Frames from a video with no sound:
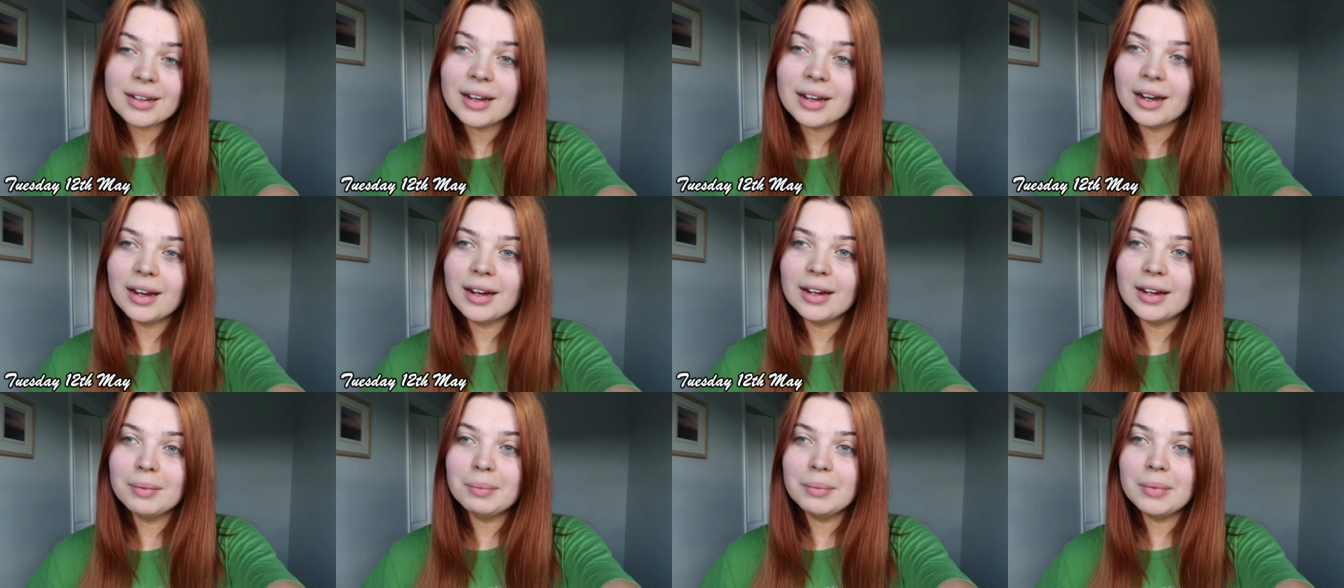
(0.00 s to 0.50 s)

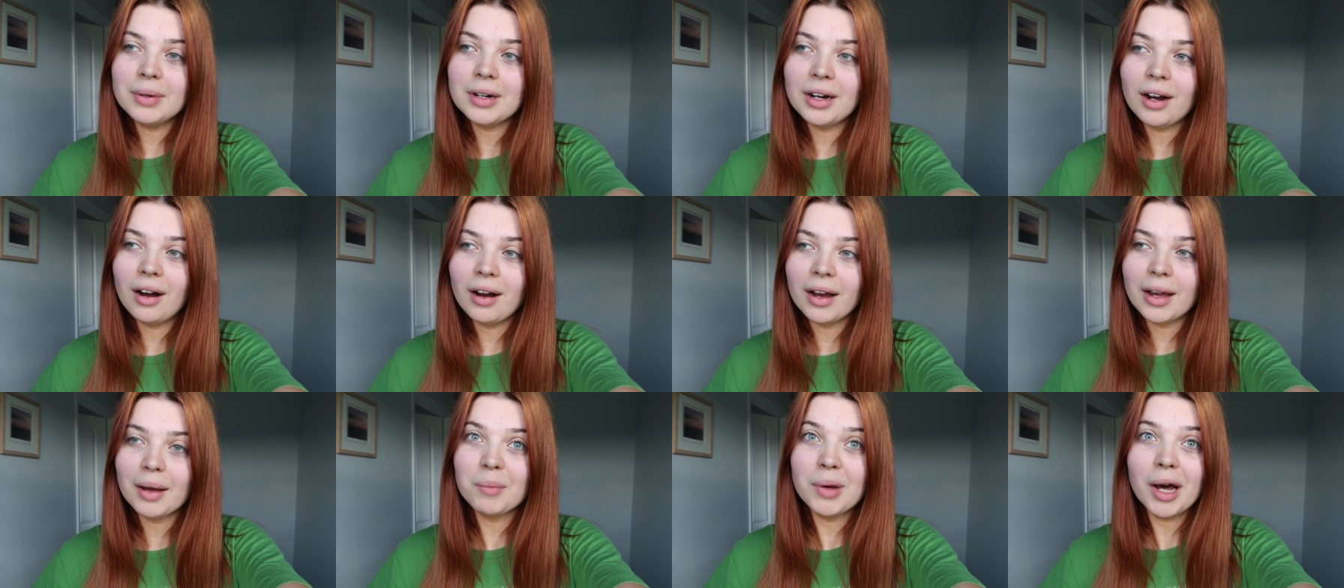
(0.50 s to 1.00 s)

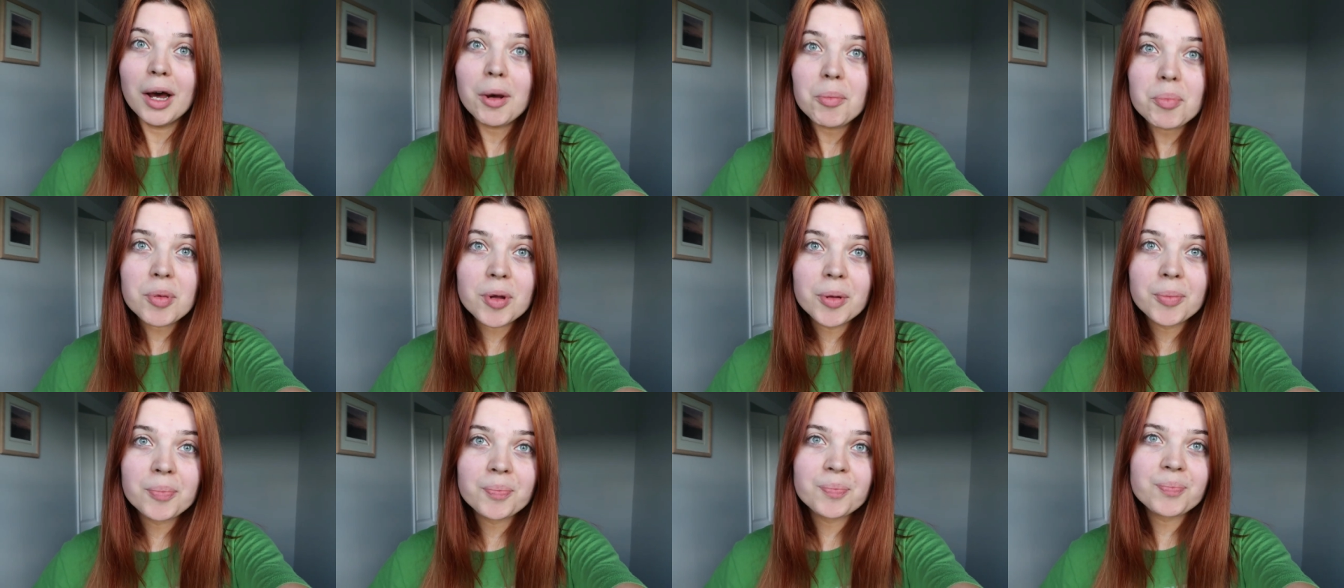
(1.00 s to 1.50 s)
I am
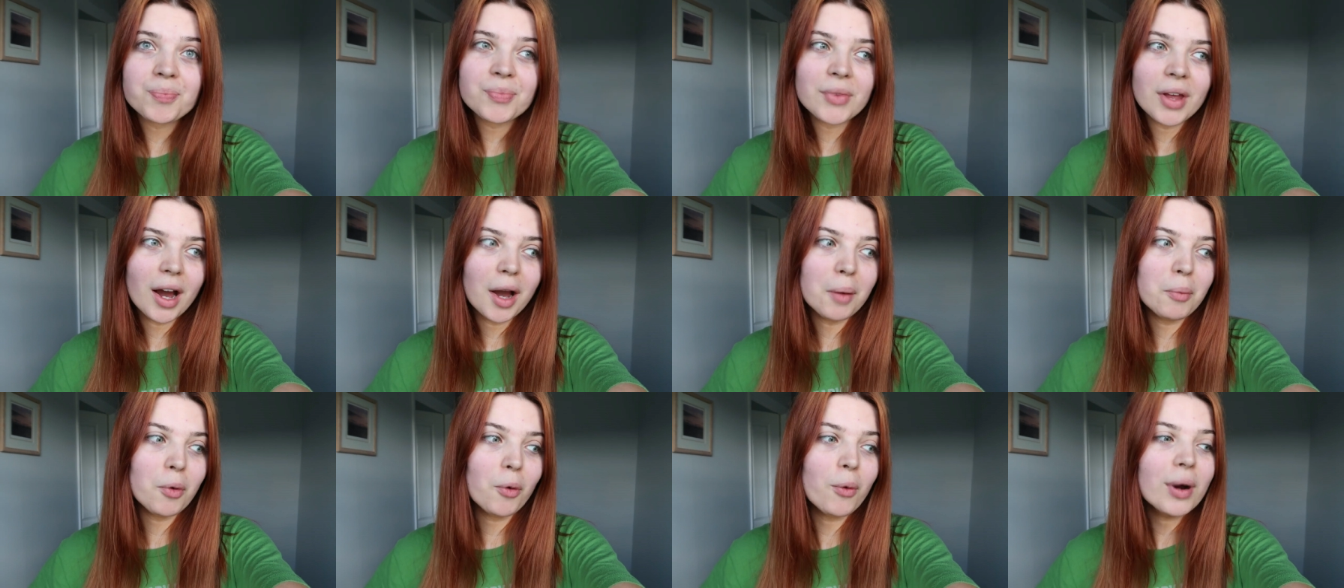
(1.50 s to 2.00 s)
up,
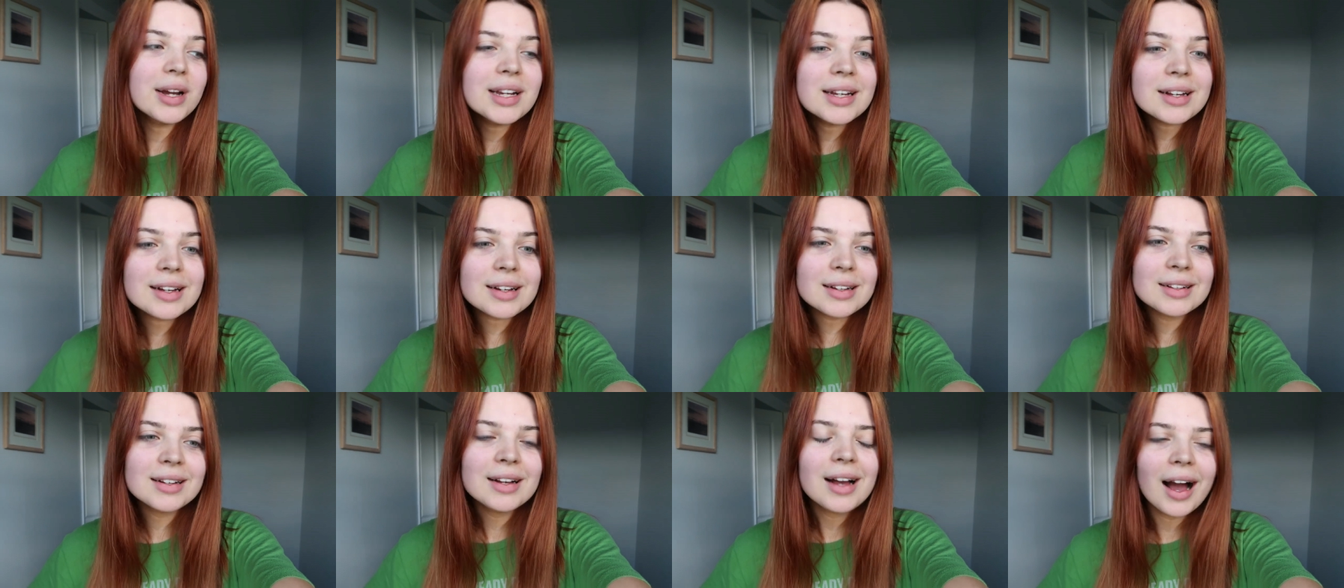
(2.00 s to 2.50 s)
I'm
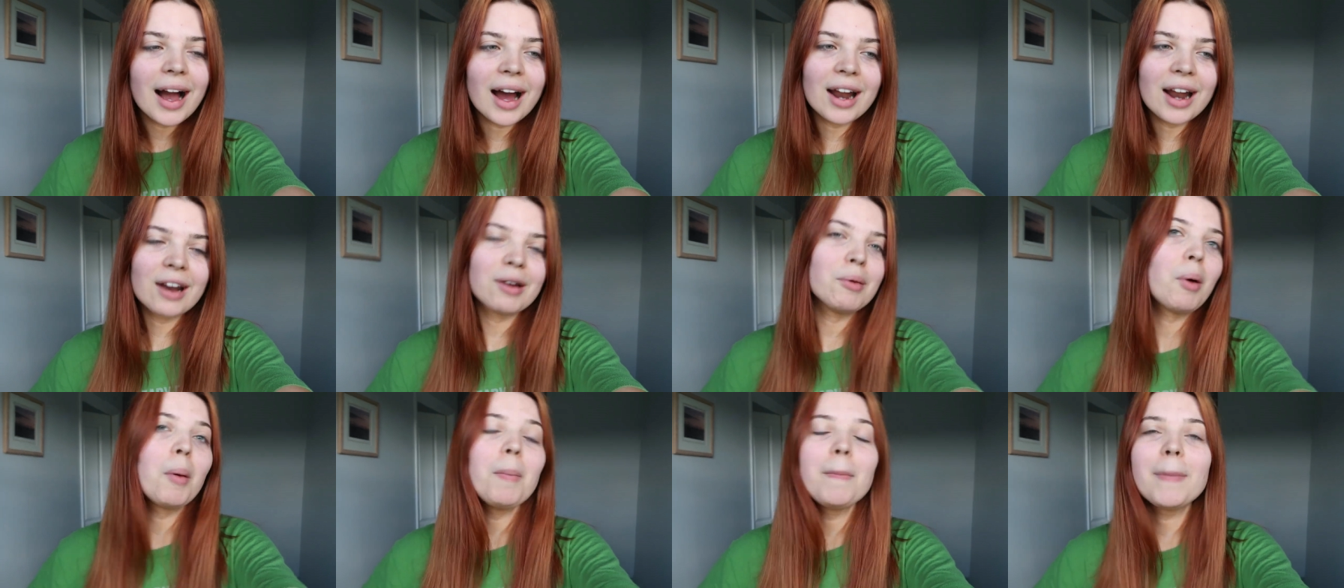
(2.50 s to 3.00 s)
awake,
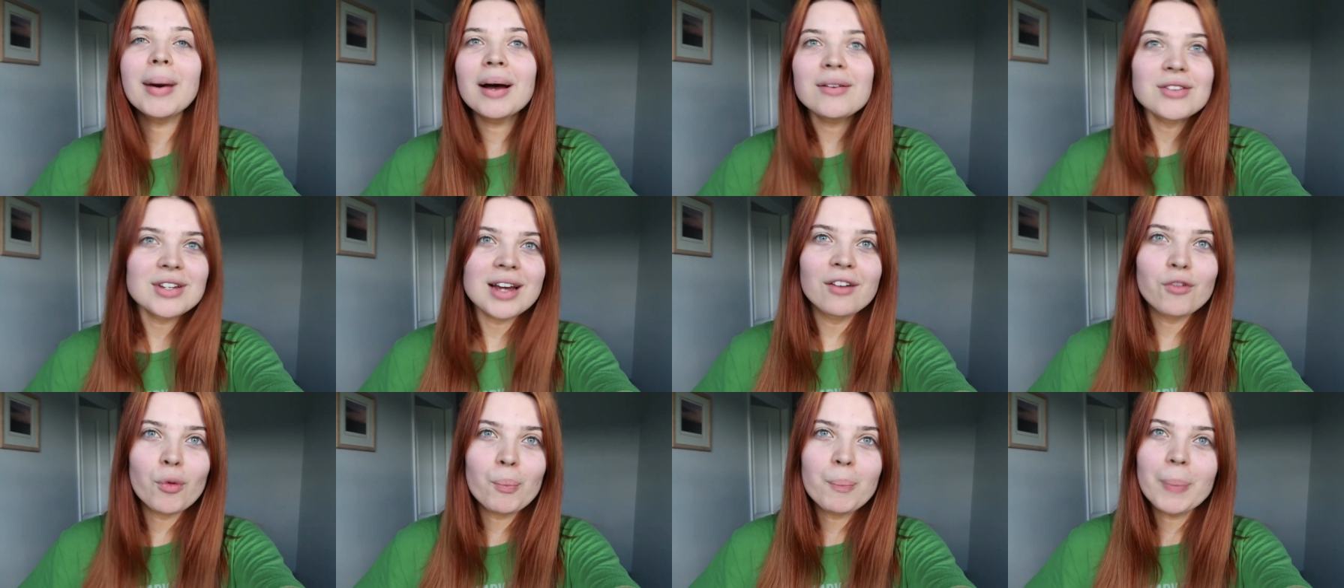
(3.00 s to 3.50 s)
and I'm about
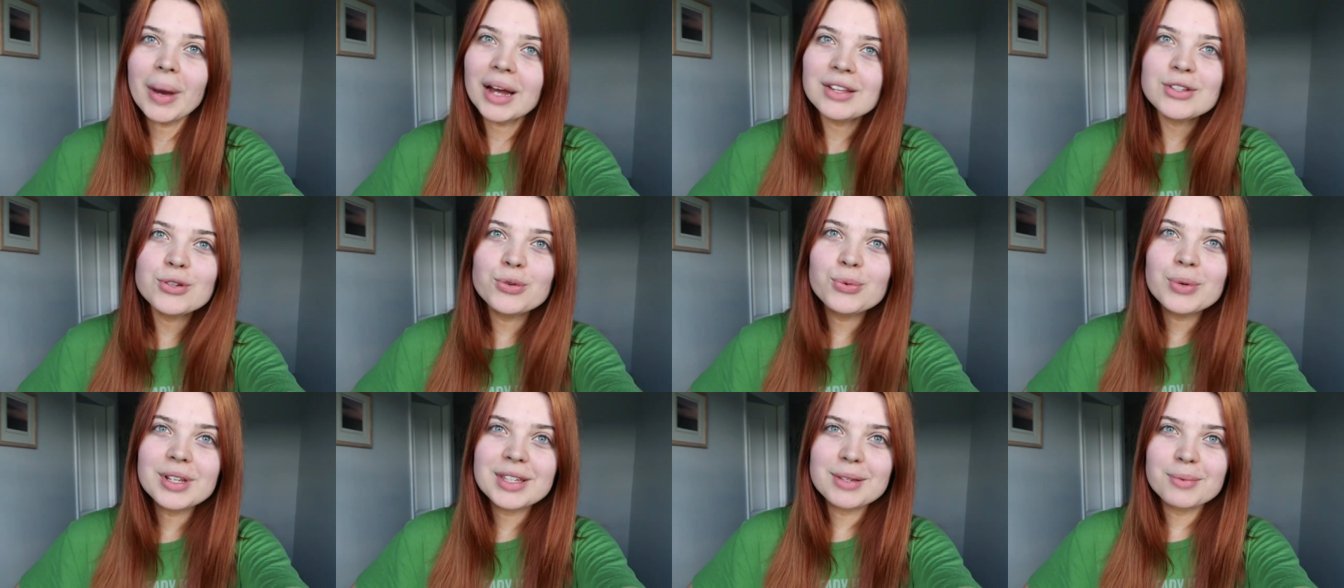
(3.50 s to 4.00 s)
to have a
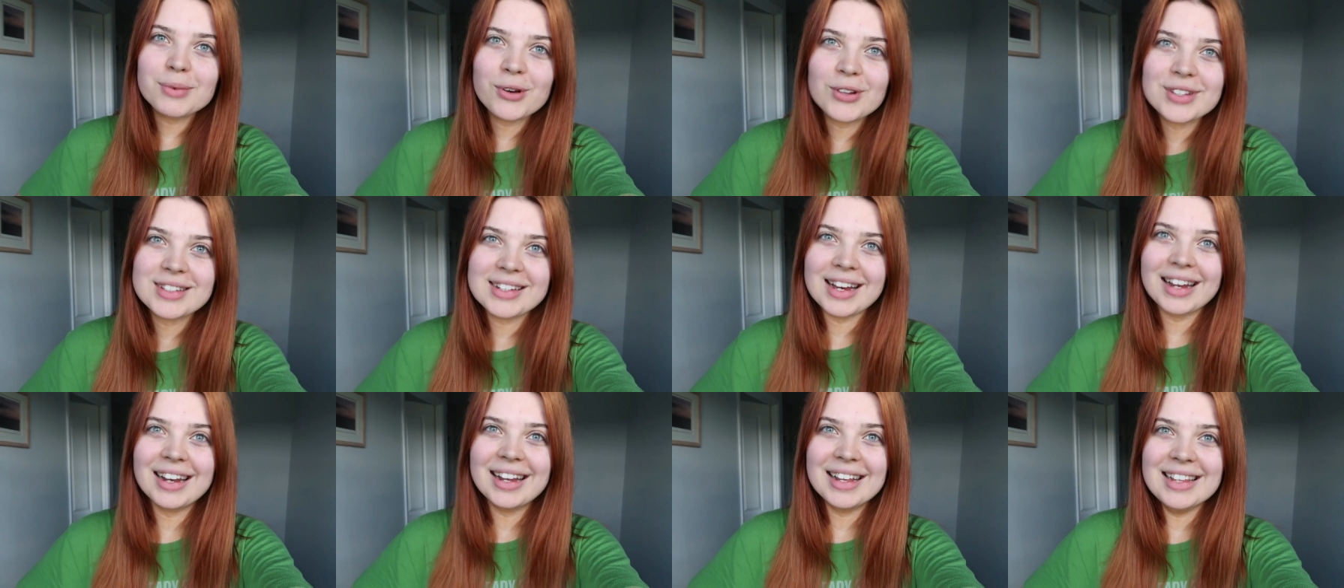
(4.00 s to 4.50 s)
battle with some
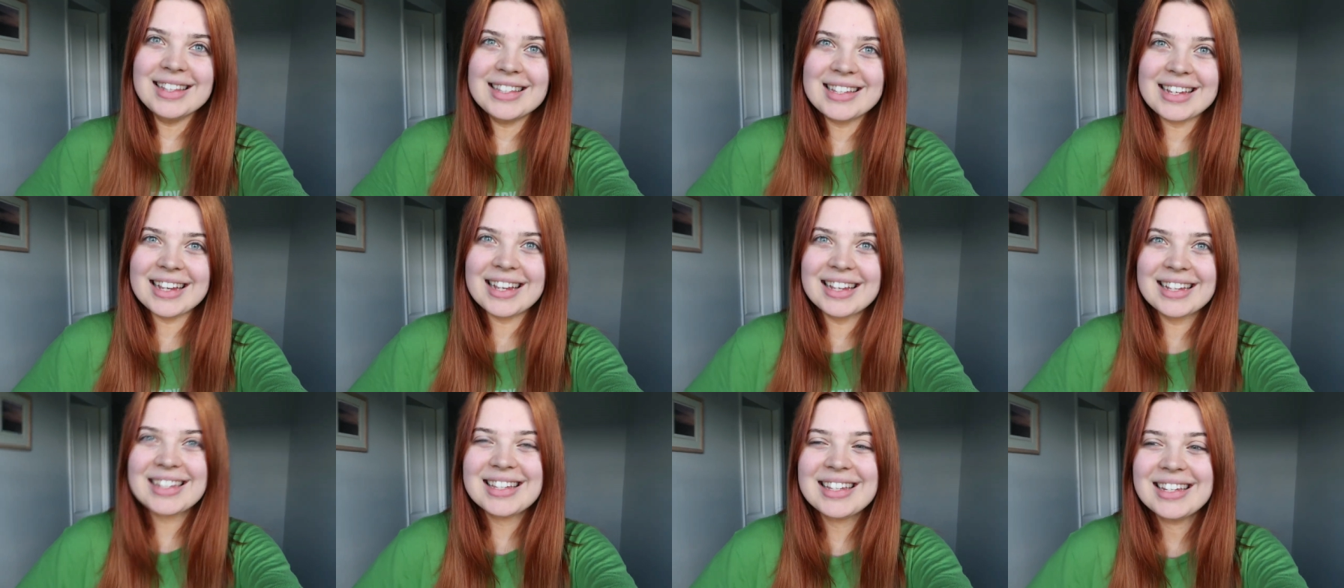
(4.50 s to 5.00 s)
contact
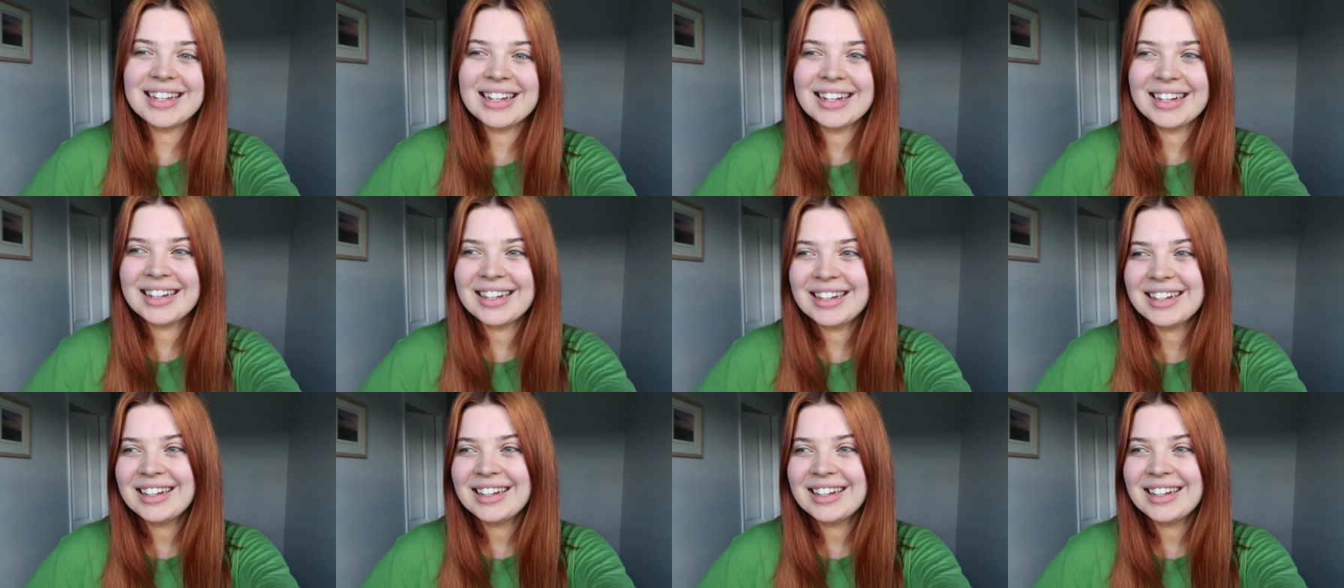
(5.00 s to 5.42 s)
lenses.